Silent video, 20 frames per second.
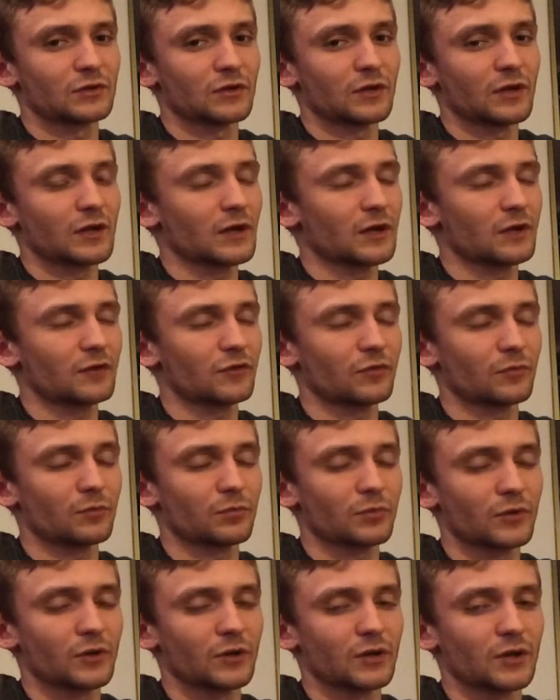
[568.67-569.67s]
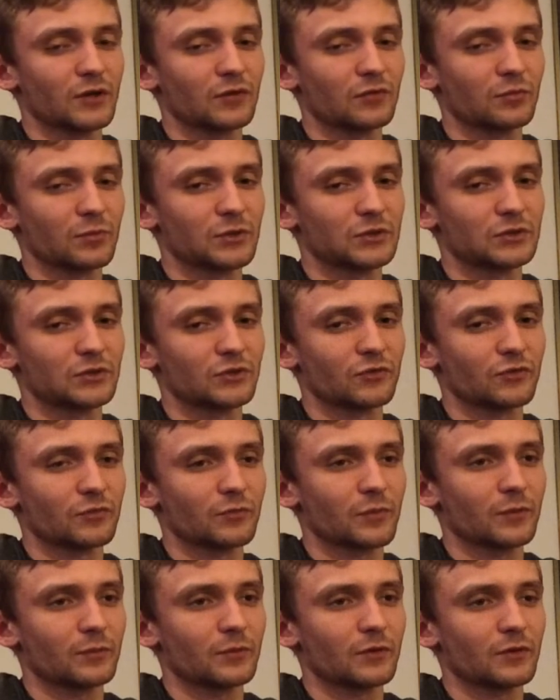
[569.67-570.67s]
and, I got some pretty nice pictures
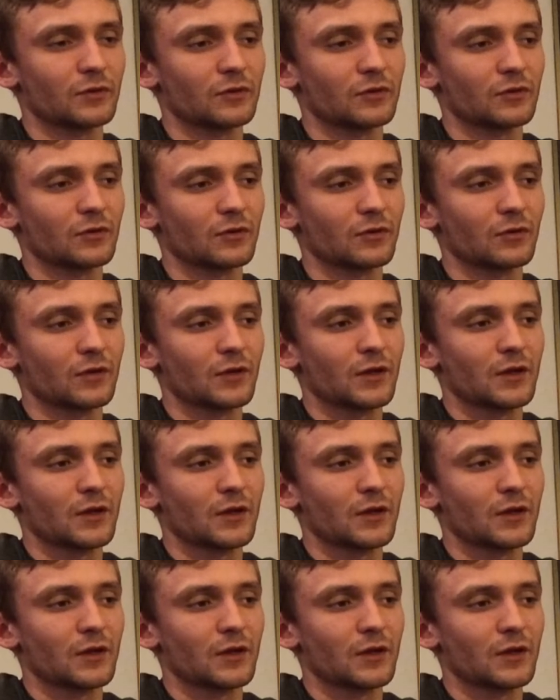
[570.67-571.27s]
from up there too.